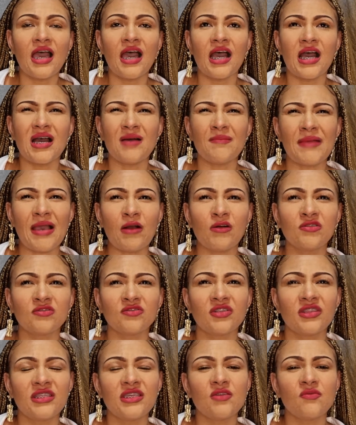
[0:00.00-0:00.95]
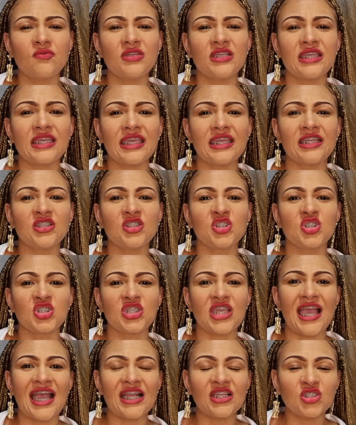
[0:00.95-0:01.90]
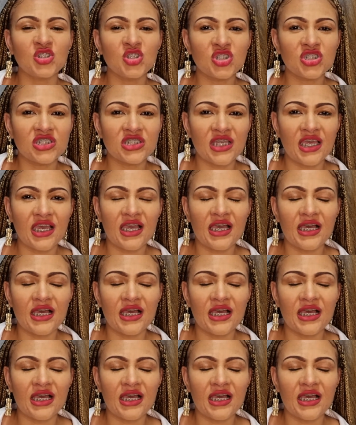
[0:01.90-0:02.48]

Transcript: I also think we get judged